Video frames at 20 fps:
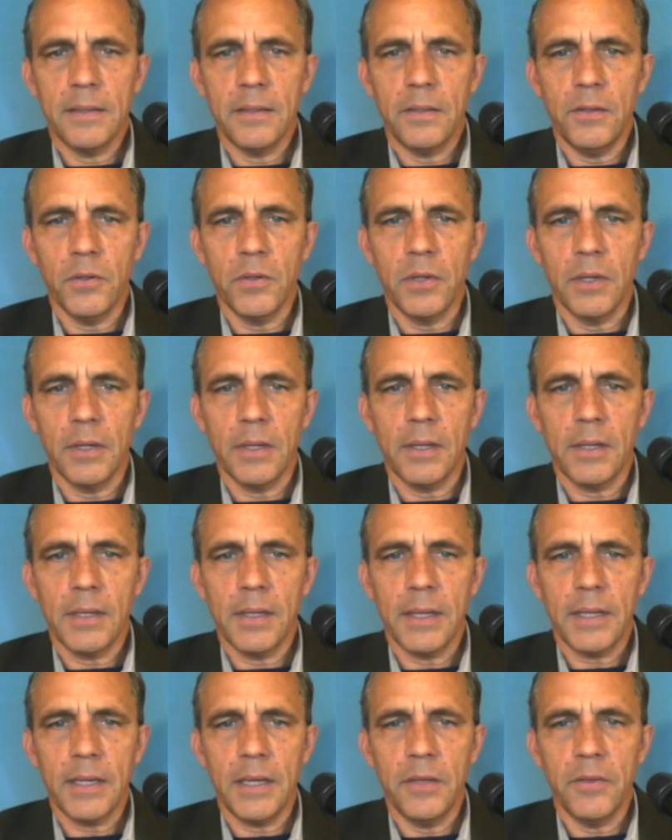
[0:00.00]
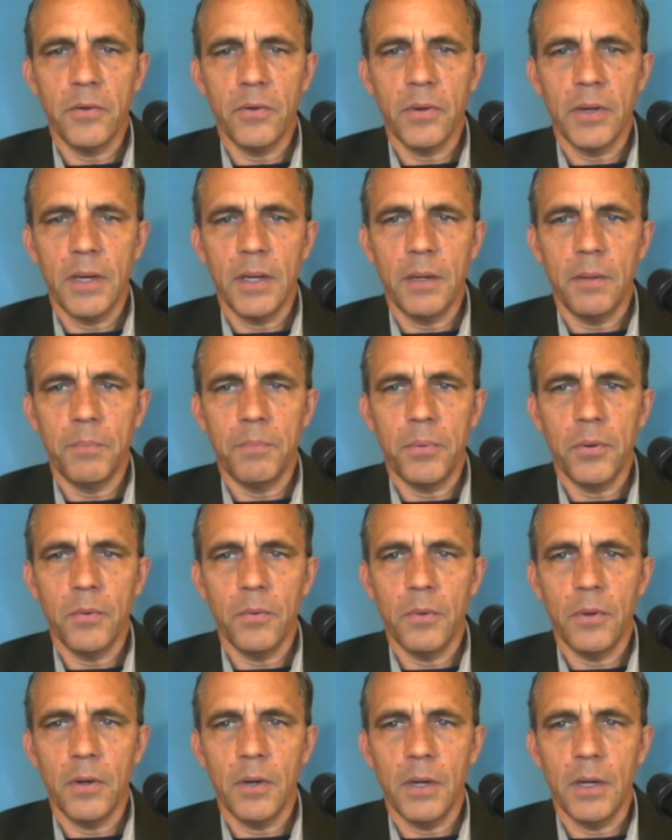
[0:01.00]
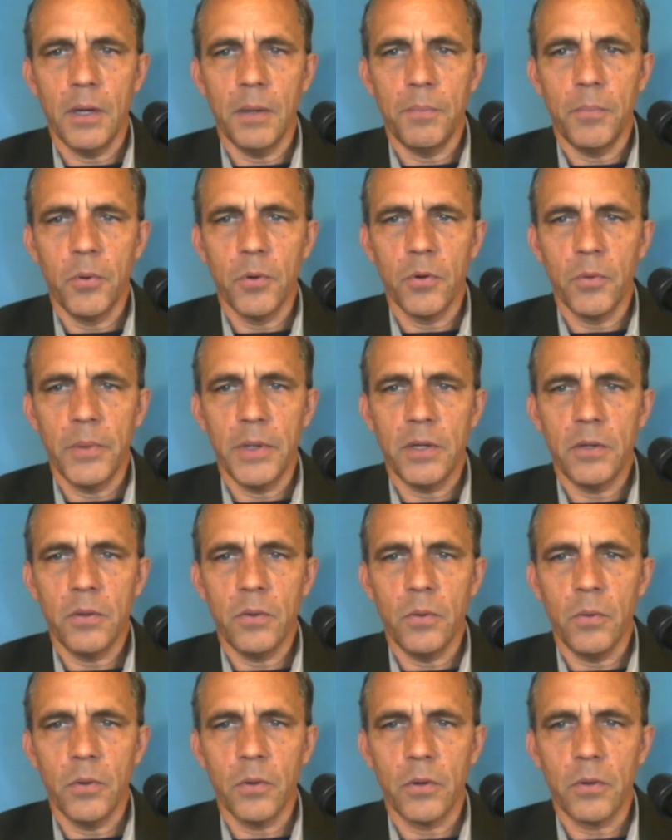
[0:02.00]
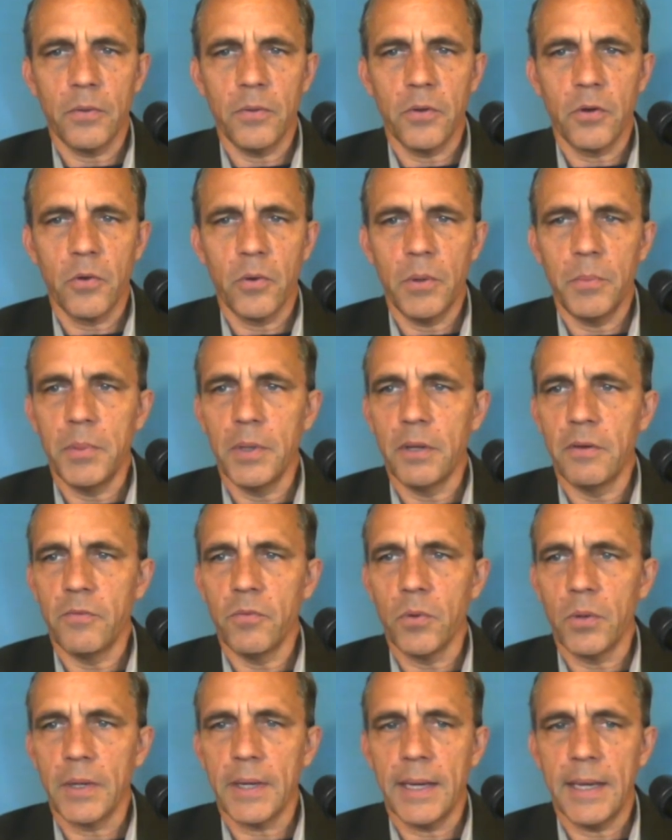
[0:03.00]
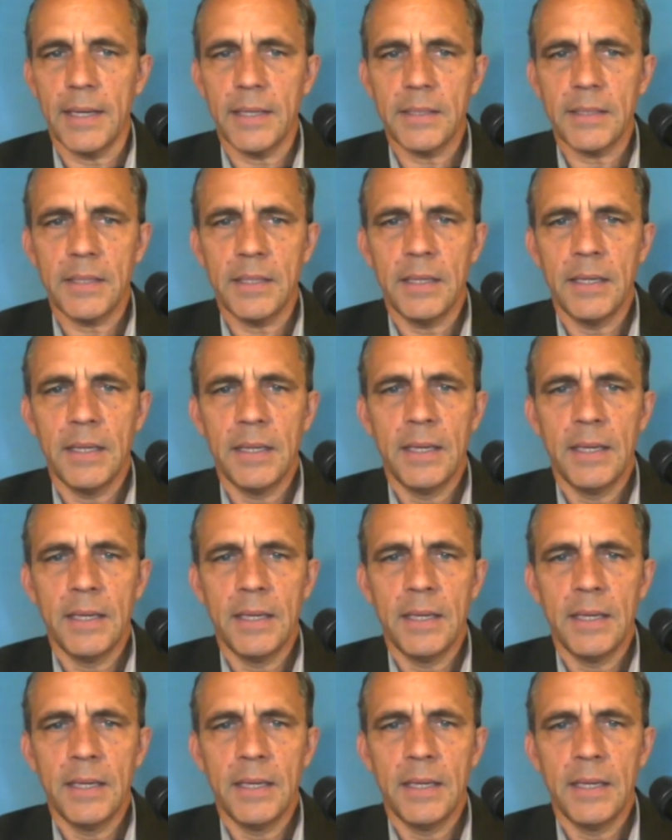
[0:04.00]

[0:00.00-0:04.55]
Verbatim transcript: you can click either on uh, Puerto Rico or the Caribbean forecast.